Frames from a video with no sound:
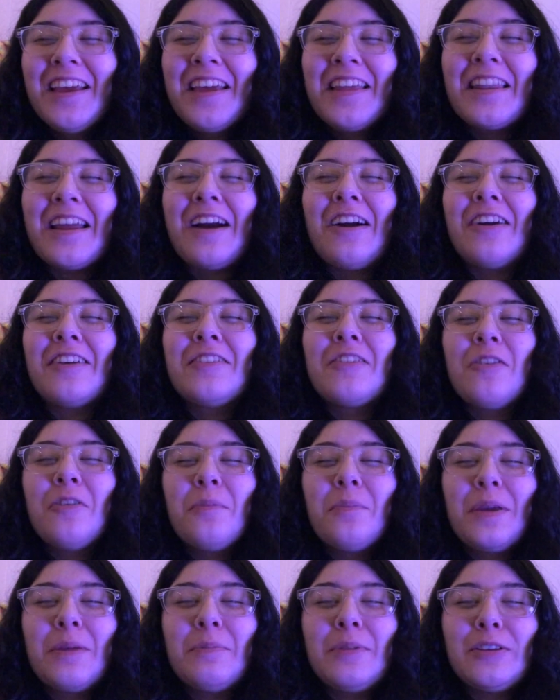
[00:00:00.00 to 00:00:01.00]
Now, I know it
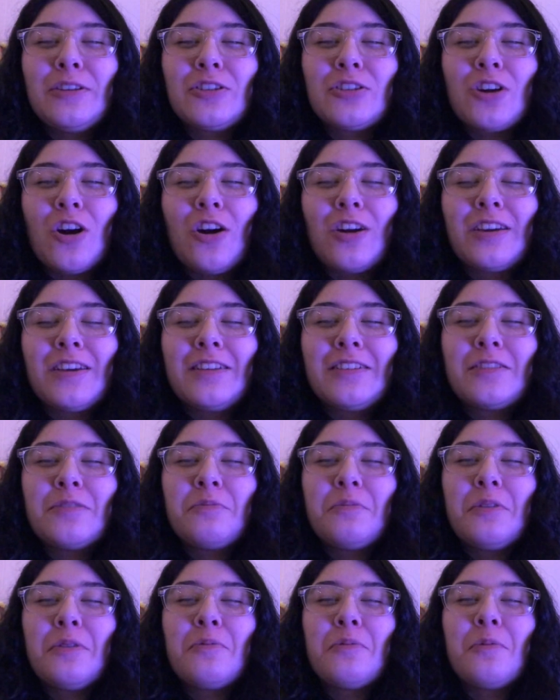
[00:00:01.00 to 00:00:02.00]
may be shocking to
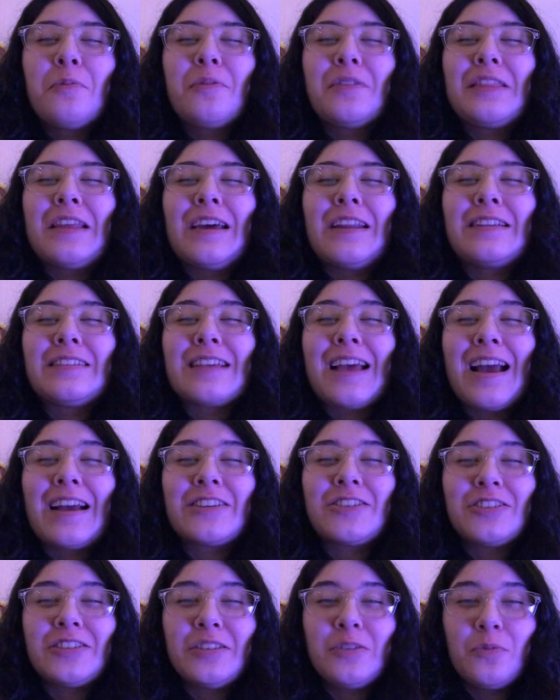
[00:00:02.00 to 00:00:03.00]
people, but that is
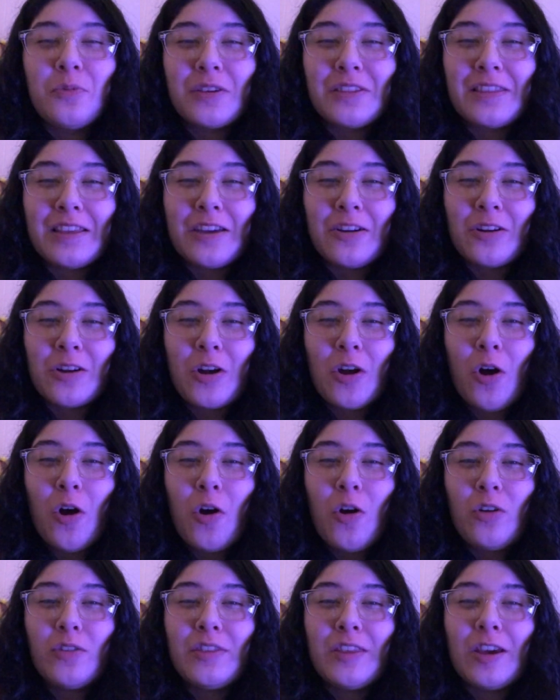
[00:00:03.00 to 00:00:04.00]
actually what they are
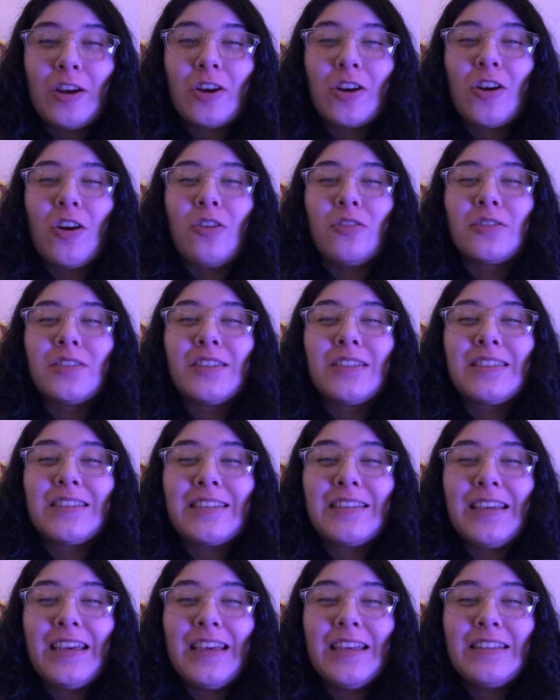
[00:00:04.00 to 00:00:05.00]
called. They are called
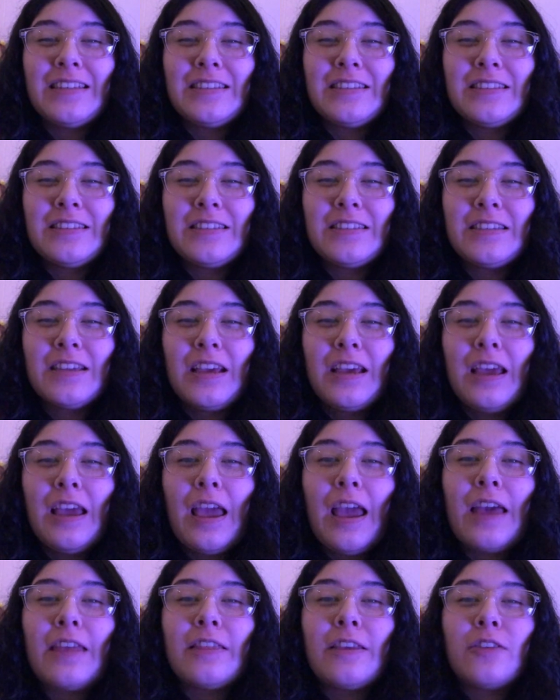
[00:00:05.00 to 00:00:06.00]
skins,
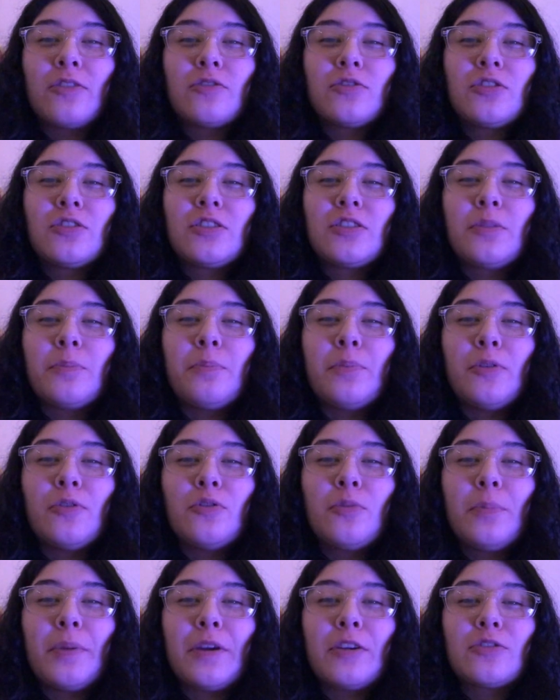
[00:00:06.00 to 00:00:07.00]
and they are just the
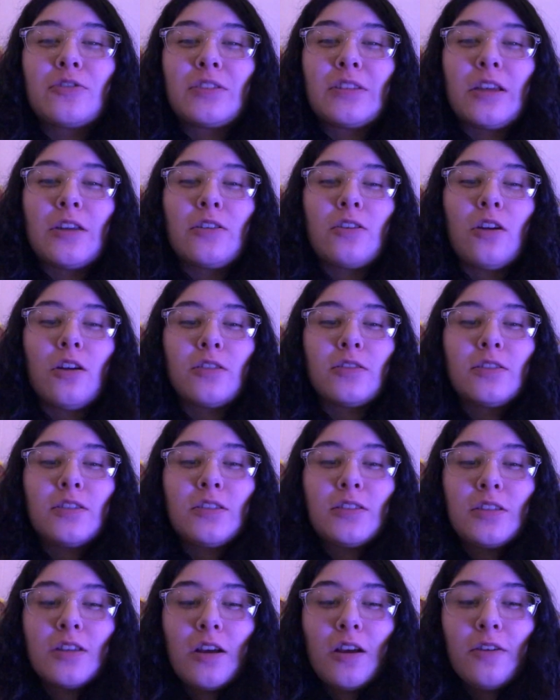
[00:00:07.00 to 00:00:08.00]
Build-A-Bears that are
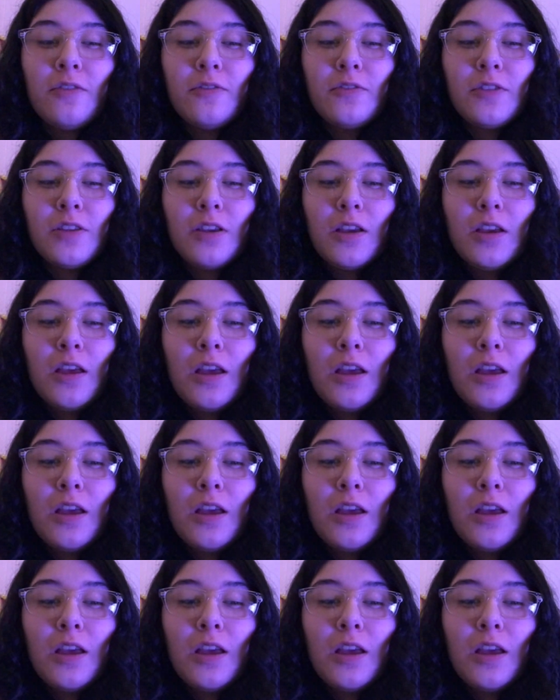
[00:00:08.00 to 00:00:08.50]
unstuffed.